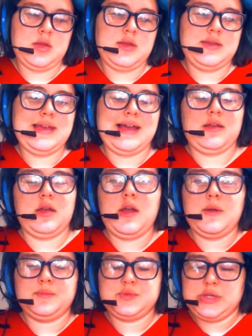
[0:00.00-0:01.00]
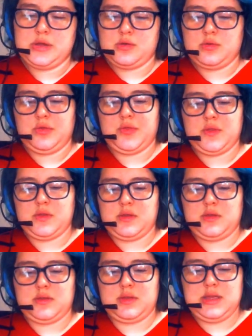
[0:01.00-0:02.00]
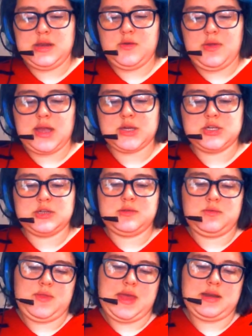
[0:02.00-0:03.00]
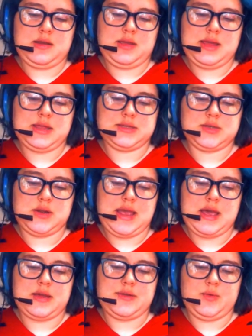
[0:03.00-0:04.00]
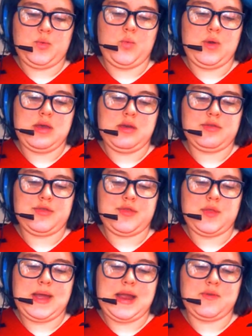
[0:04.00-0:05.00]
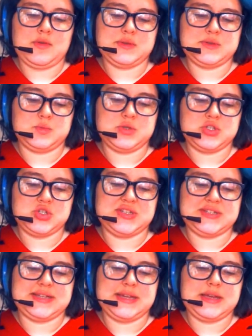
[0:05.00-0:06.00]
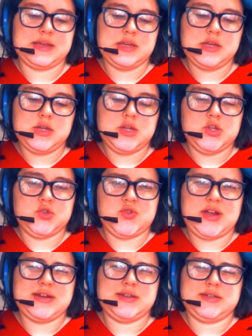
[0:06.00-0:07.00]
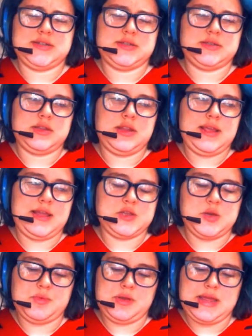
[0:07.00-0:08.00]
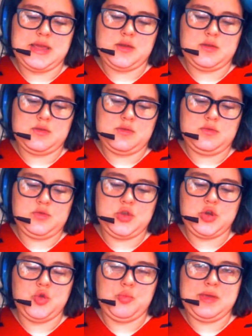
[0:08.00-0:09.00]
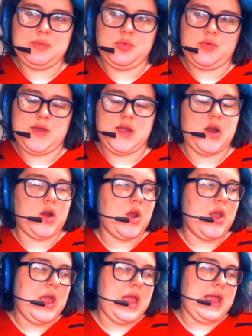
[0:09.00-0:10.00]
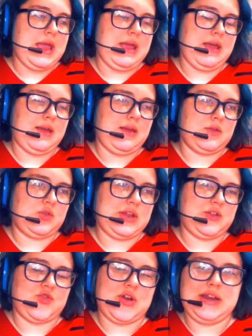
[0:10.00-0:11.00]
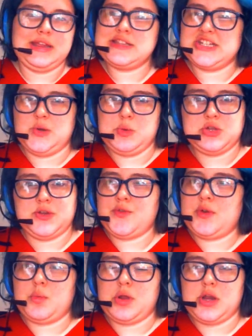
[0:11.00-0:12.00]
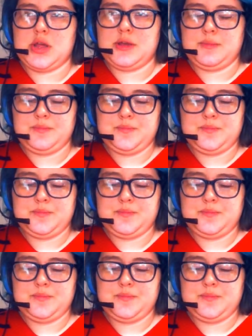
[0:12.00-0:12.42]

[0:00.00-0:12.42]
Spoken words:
Yeah, so the interaction that Kalistar had with Iris was just like trying to catch up on like the new people there and like trying to get to know each other and whatnot.